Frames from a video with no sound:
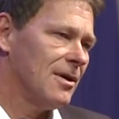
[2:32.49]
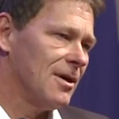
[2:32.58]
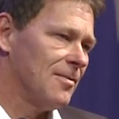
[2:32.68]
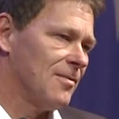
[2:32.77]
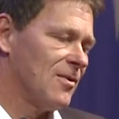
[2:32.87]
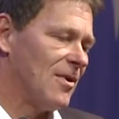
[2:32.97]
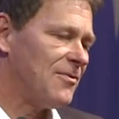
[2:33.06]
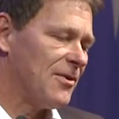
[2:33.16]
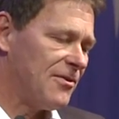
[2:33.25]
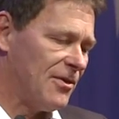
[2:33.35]
um
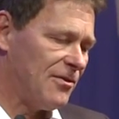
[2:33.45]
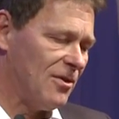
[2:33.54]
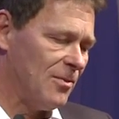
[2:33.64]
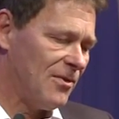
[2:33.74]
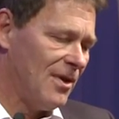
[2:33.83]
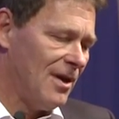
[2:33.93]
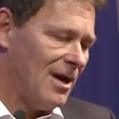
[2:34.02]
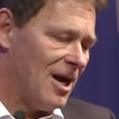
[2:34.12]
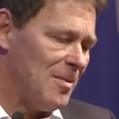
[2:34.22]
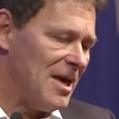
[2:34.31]
reference systems,
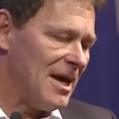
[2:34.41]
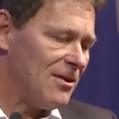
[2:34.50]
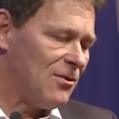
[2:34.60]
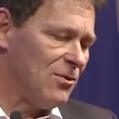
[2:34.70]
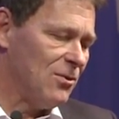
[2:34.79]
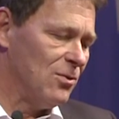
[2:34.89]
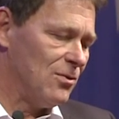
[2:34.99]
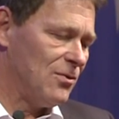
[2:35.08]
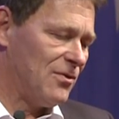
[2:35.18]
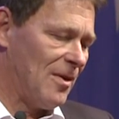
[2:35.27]
I may get
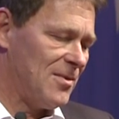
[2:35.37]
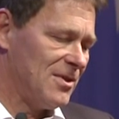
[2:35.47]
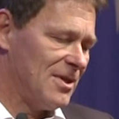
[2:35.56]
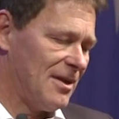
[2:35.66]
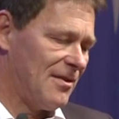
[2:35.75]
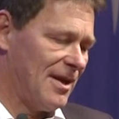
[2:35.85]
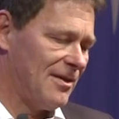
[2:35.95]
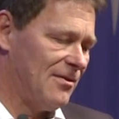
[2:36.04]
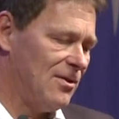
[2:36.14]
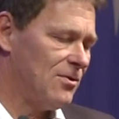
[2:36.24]
to, to something that's
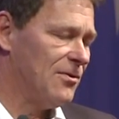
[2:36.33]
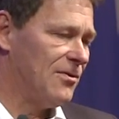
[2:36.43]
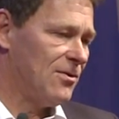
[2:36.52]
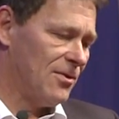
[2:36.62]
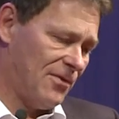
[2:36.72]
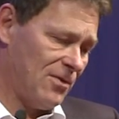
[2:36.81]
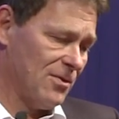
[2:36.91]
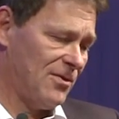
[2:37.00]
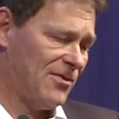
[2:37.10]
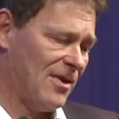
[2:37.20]
like
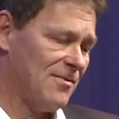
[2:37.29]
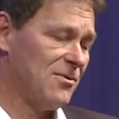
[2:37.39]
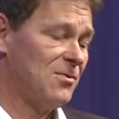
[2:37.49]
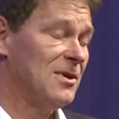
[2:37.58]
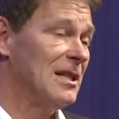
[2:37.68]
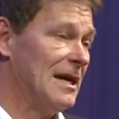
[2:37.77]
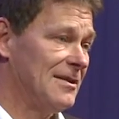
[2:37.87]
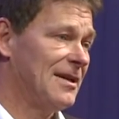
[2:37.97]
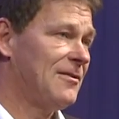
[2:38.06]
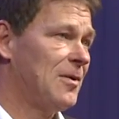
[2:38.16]
0.0073
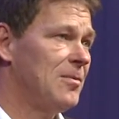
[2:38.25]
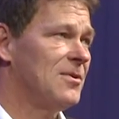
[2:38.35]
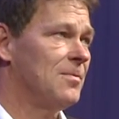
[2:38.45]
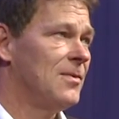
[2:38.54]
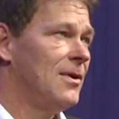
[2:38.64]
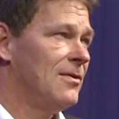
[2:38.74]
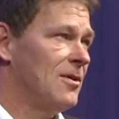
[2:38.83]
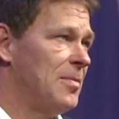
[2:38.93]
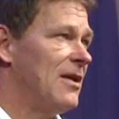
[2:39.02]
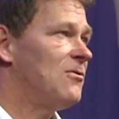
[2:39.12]
light. That's probably the,
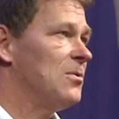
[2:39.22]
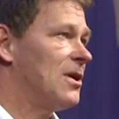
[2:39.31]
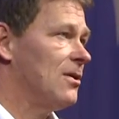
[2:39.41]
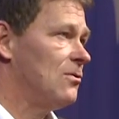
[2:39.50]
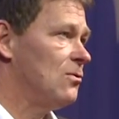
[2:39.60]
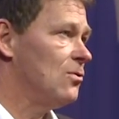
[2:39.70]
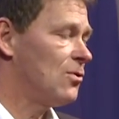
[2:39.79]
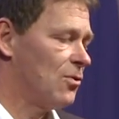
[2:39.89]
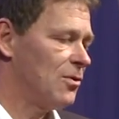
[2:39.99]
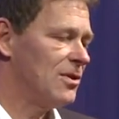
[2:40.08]
the best we can
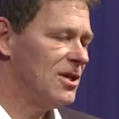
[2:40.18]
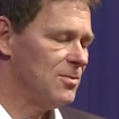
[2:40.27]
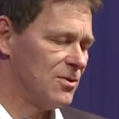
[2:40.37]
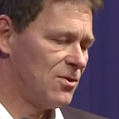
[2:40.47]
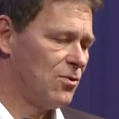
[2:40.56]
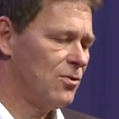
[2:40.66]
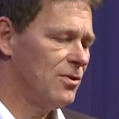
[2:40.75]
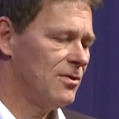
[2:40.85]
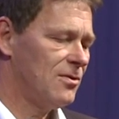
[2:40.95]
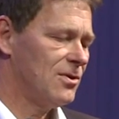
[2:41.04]
do currently with
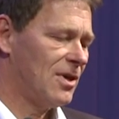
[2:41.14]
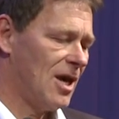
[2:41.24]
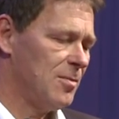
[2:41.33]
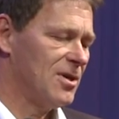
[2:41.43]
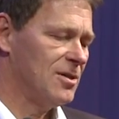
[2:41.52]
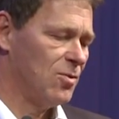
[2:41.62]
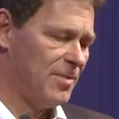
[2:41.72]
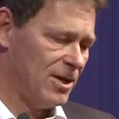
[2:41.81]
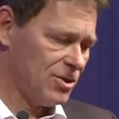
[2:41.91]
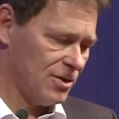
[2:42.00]
current chemical
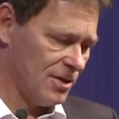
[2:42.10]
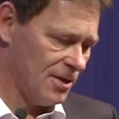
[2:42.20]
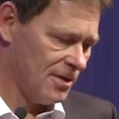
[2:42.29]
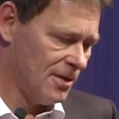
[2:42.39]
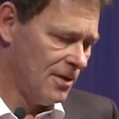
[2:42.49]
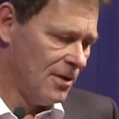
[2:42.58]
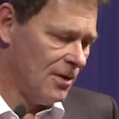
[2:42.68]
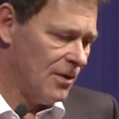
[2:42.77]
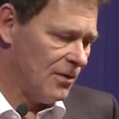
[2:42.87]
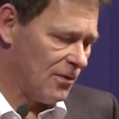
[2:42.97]
propulsion, yeah?
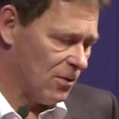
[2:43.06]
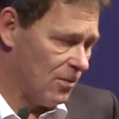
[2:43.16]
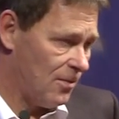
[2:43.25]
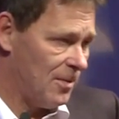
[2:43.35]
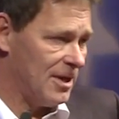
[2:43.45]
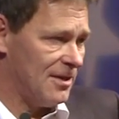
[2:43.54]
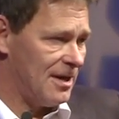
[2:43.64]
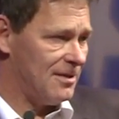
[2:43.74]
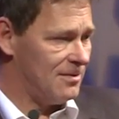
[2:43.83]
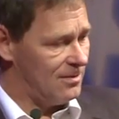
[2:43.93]
So when I
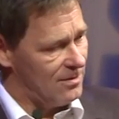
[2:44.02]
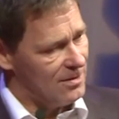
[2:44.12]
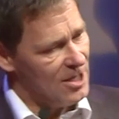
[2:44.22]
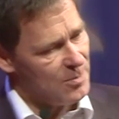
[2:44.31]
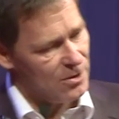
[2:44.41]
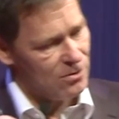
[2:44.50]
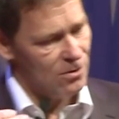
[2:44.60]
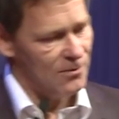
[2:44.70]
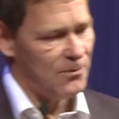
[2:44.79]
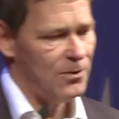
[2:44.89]
then keep on
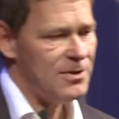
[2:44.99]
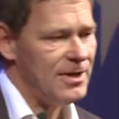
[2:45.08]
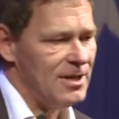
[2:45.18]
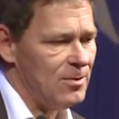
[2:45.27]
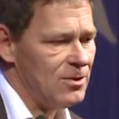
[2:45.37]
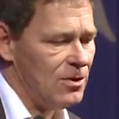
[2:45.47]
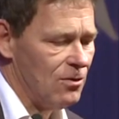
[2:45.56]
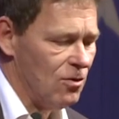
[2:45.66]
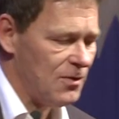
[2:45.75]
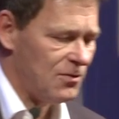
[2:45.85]
going further and I want to
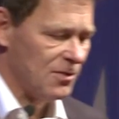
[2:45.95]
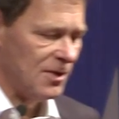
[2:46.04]
go over